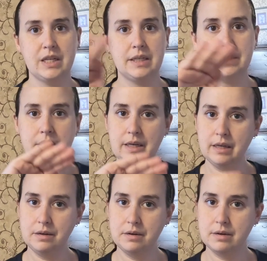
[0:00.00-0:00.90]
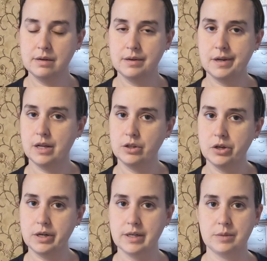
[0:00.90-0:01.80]
clean a
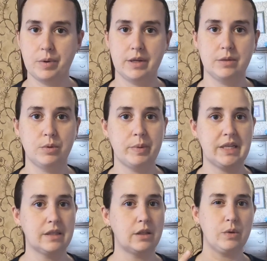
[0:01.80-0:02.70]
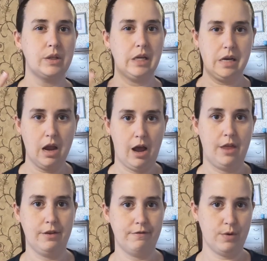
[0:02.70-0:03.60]
look as possible, because it's really
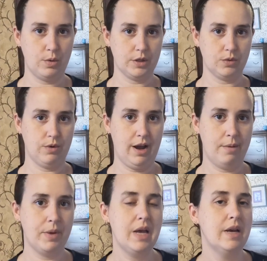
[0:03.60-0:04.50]
not the focus wrap.